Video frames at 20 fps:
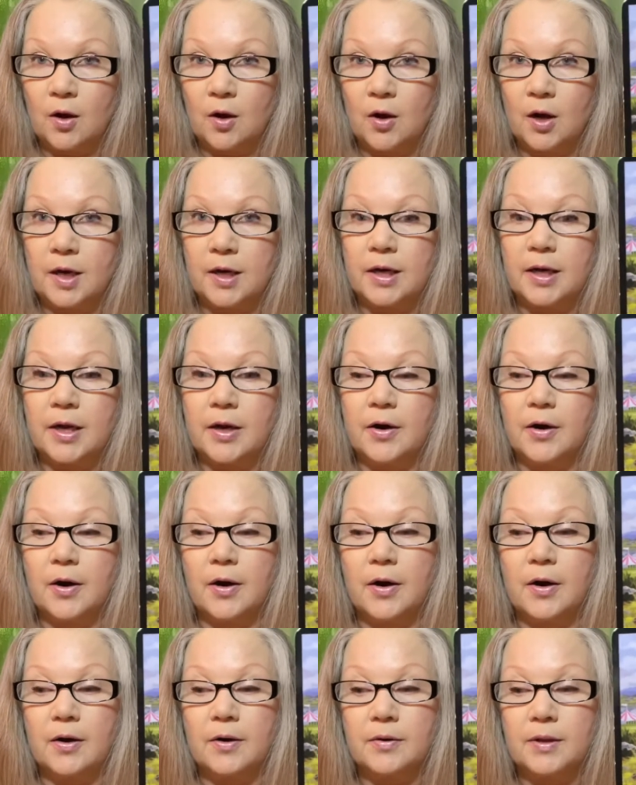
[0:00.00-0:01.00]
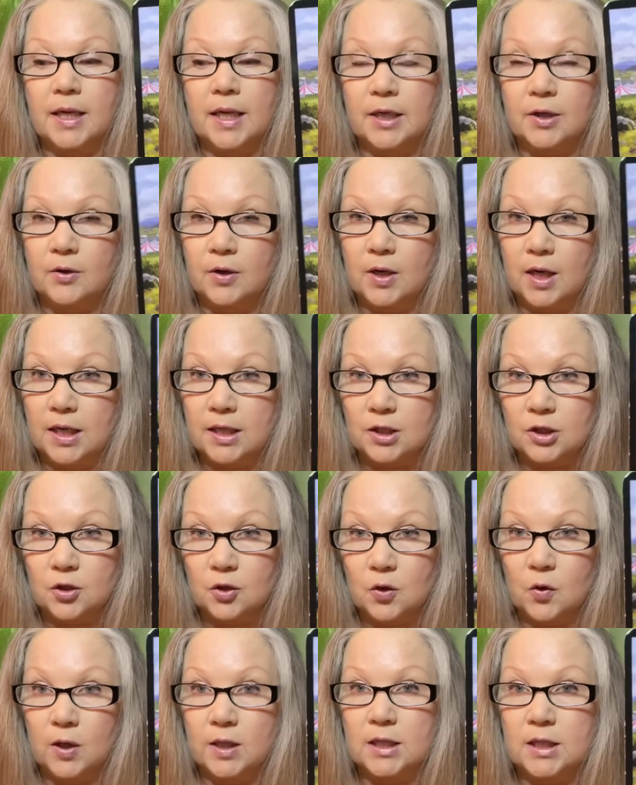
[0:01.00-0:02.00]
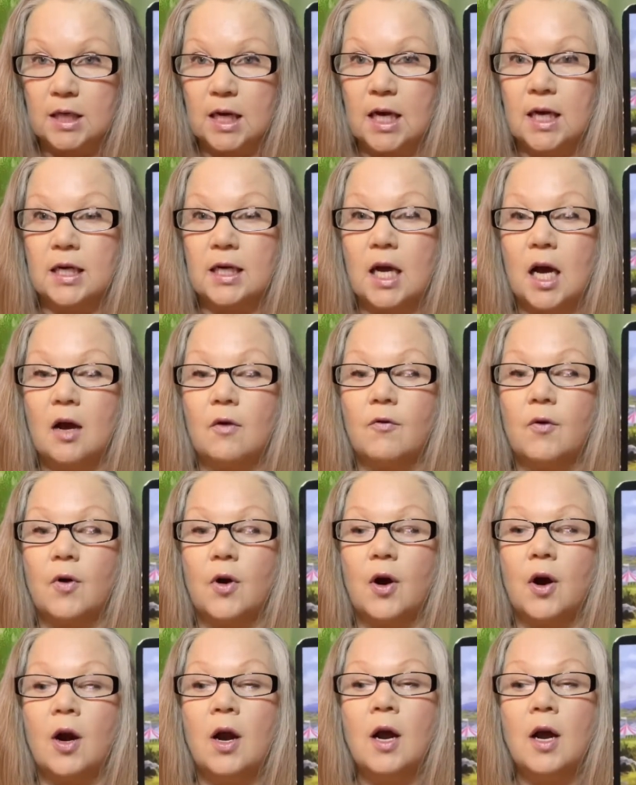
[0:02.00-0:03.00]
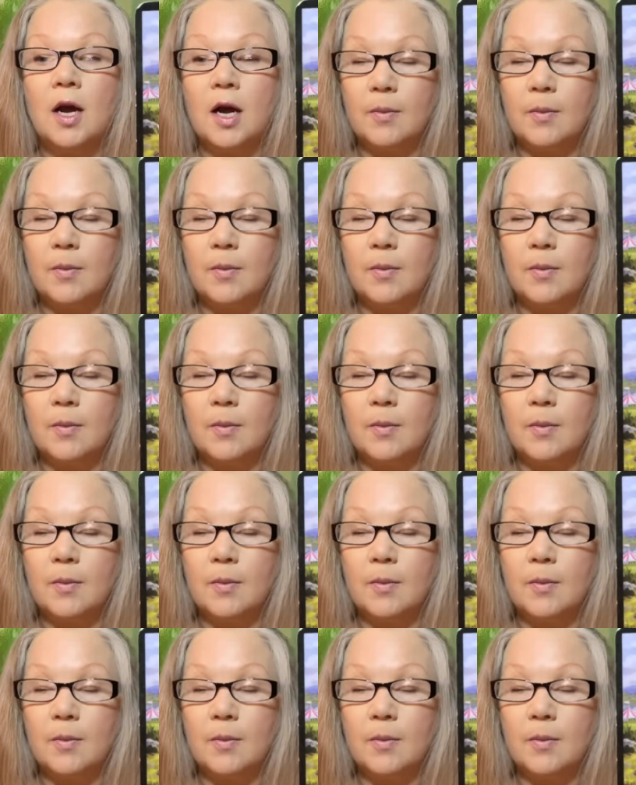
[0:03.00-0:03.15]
on here that you guys are going to uncover